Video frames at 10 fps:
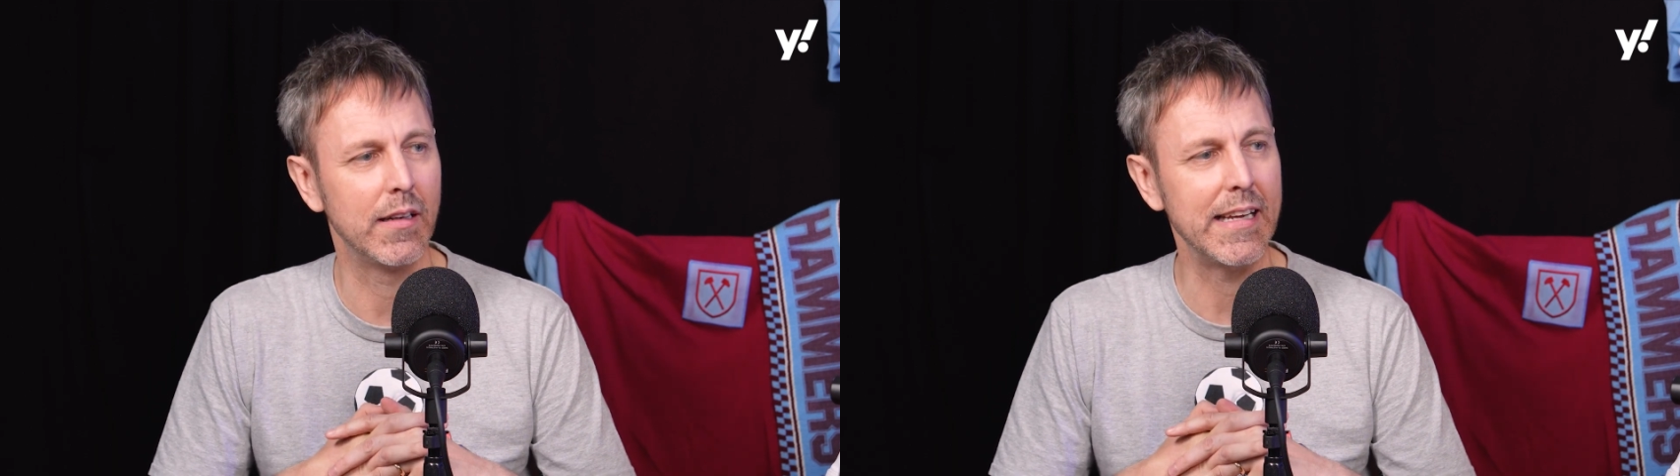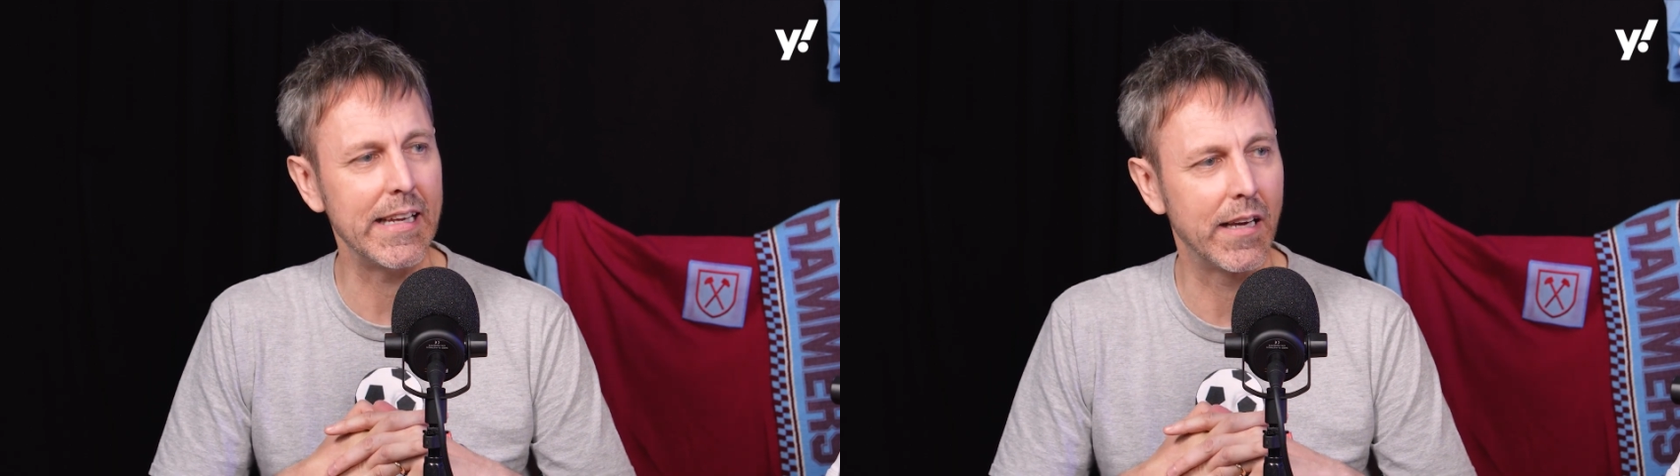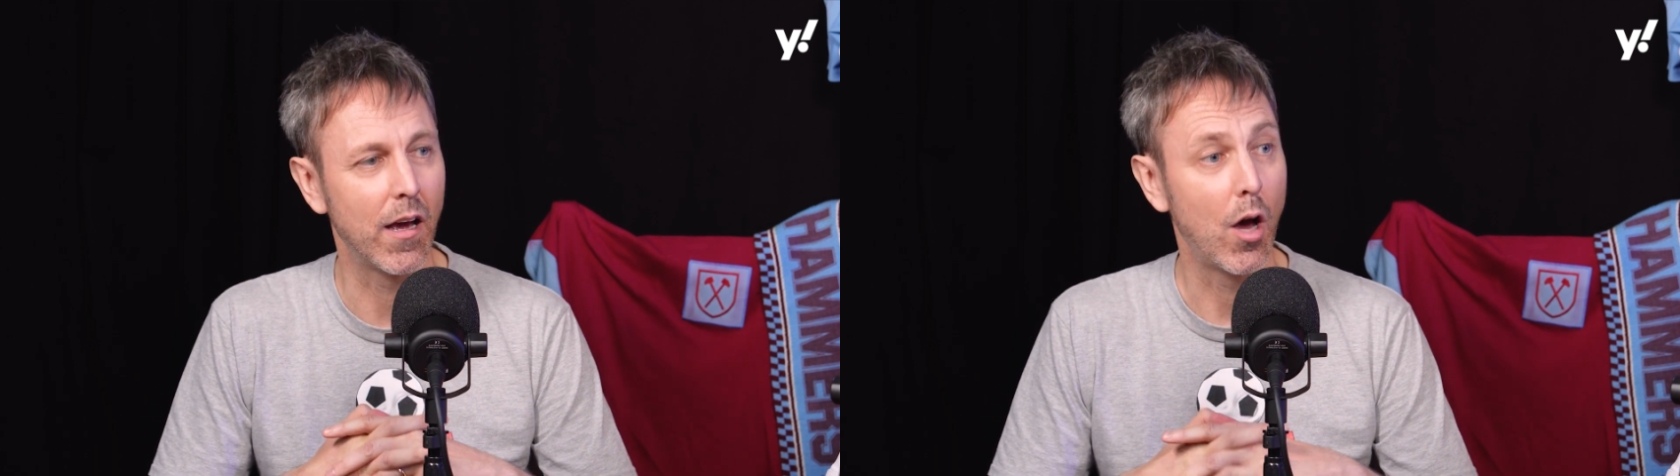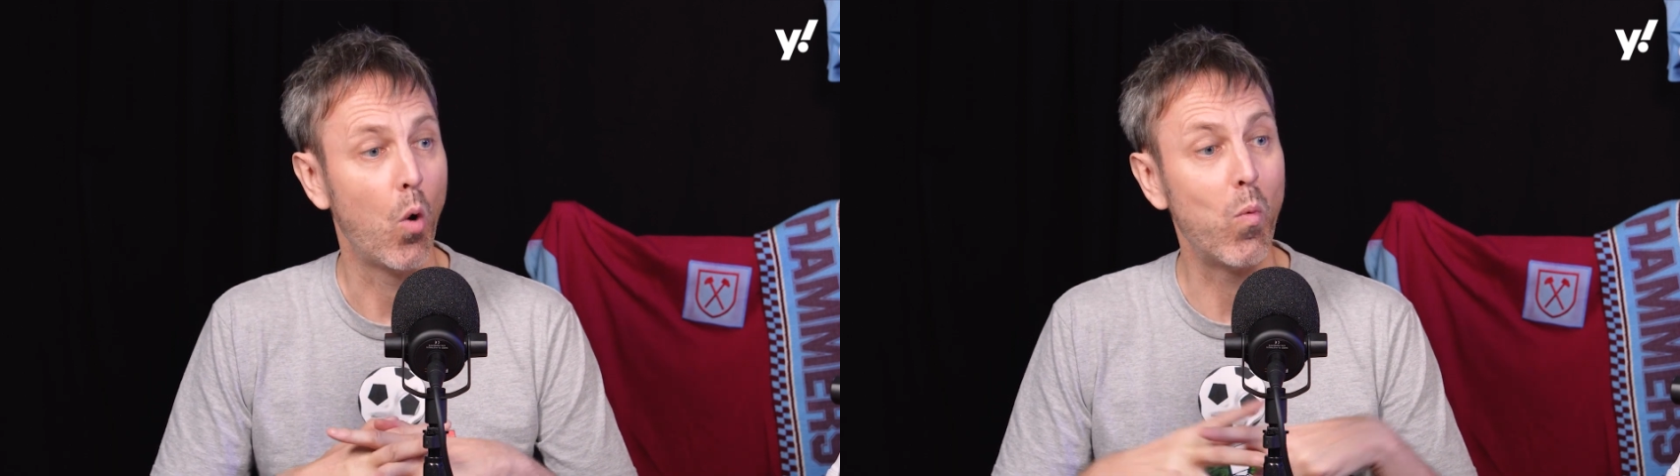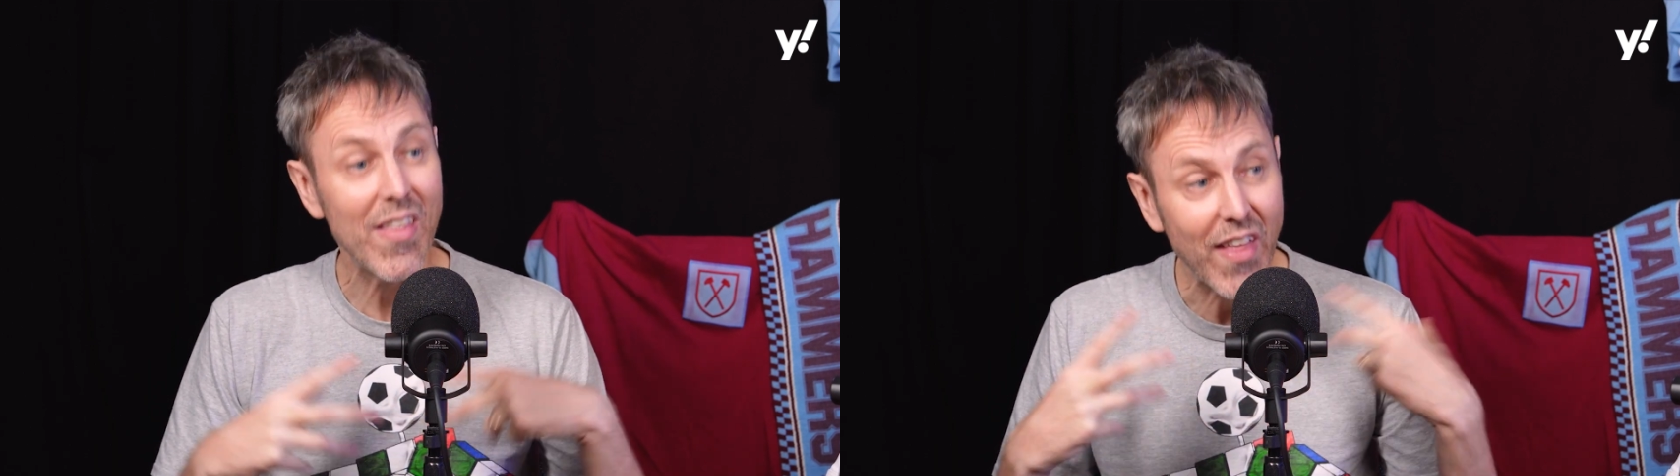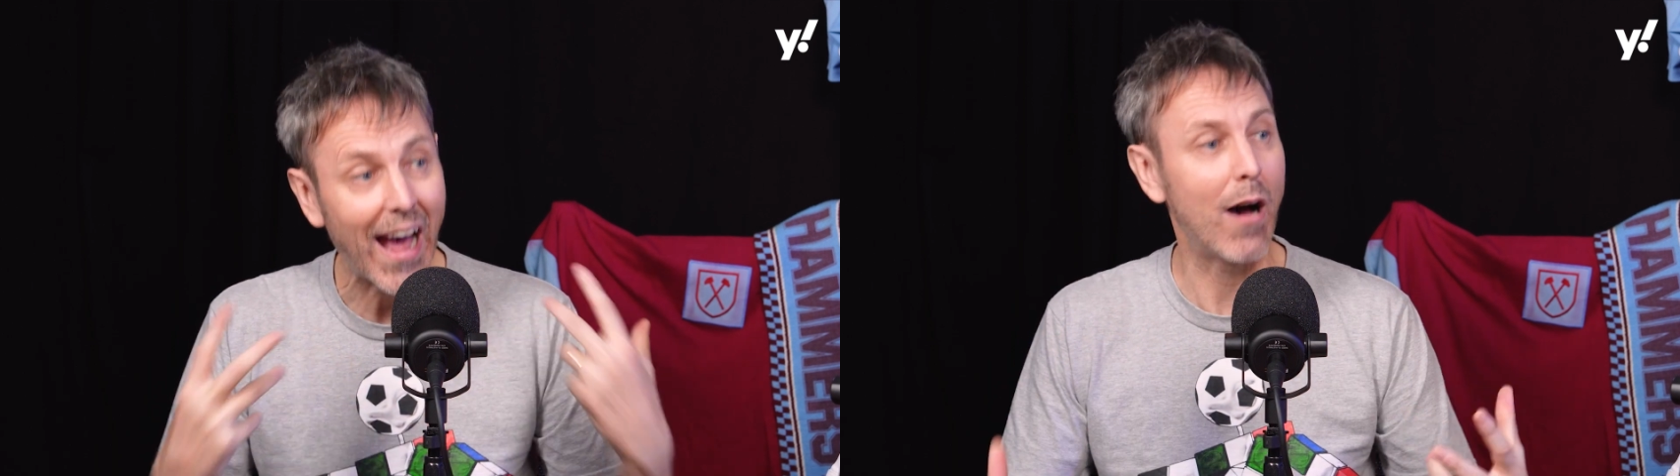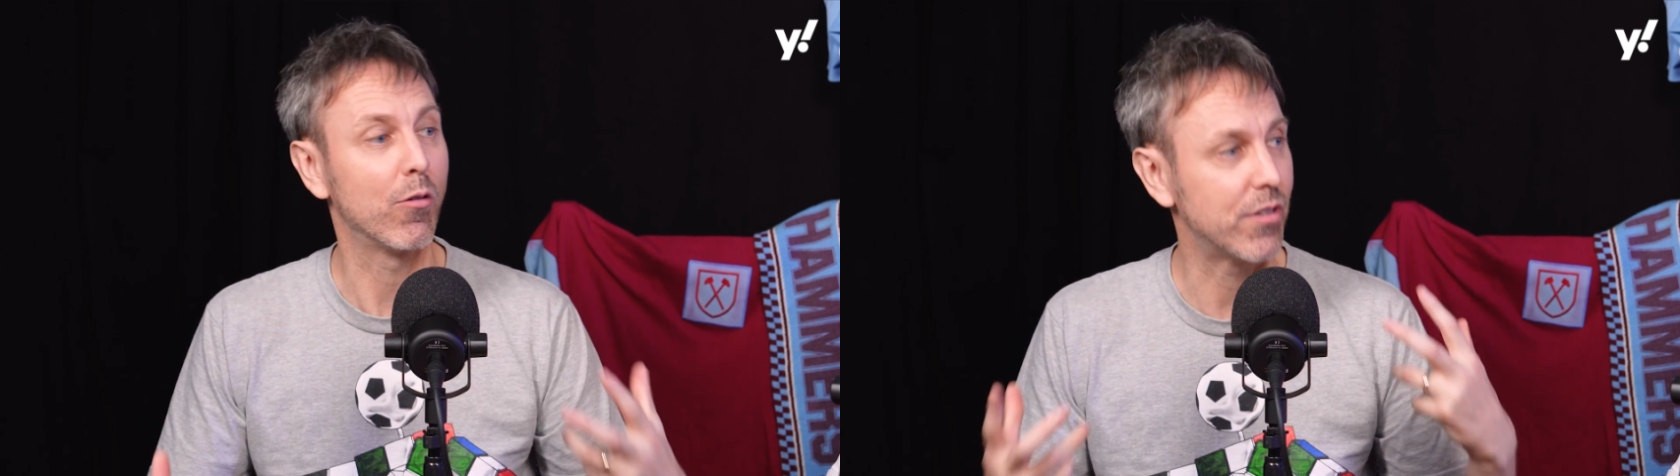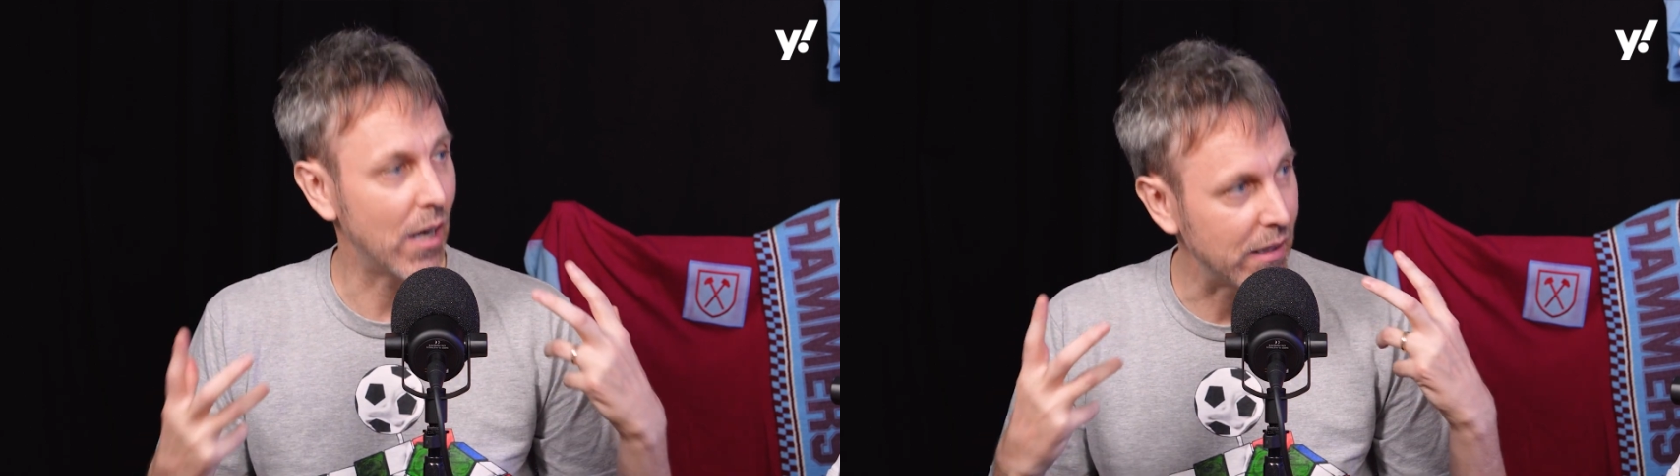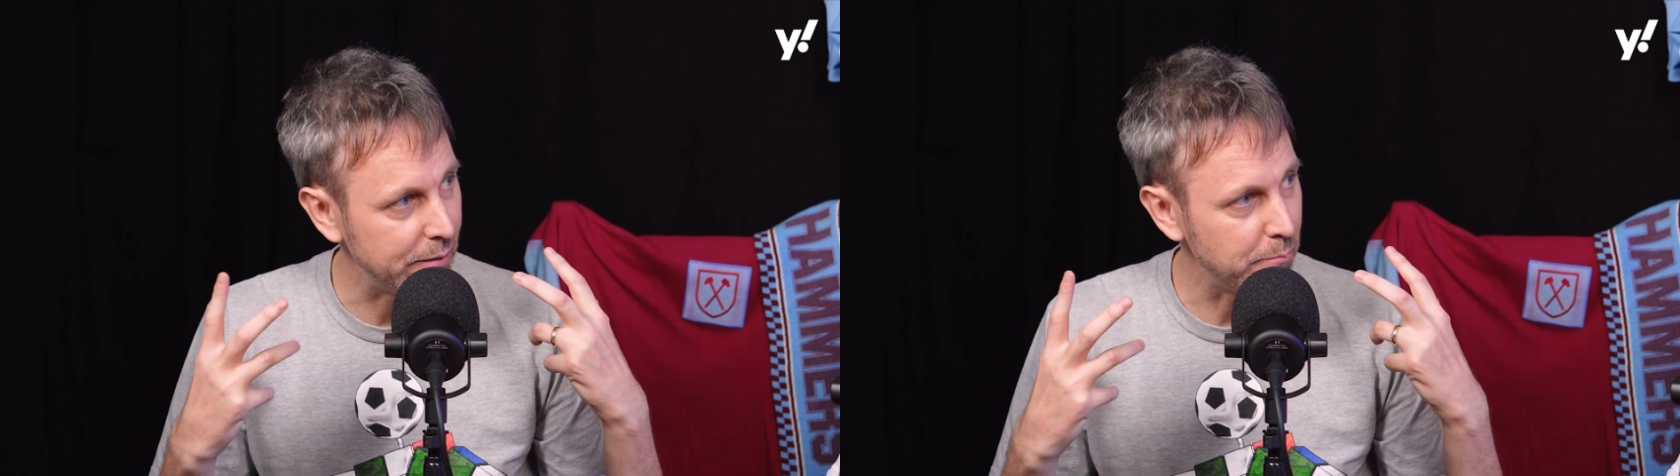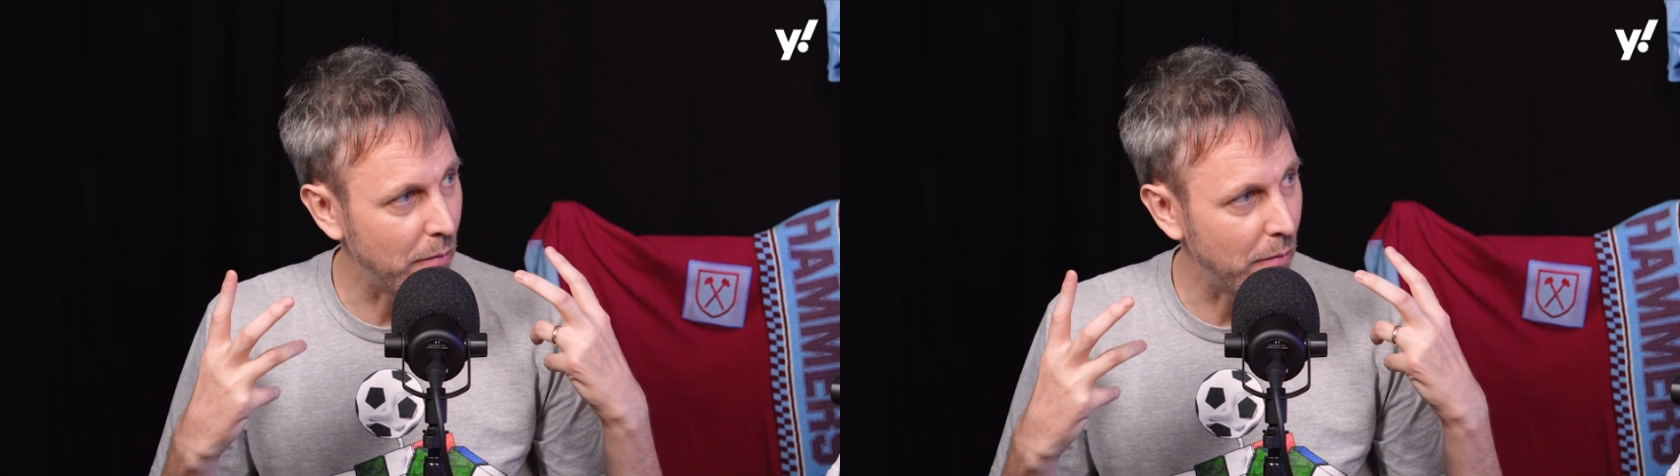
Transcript: league without a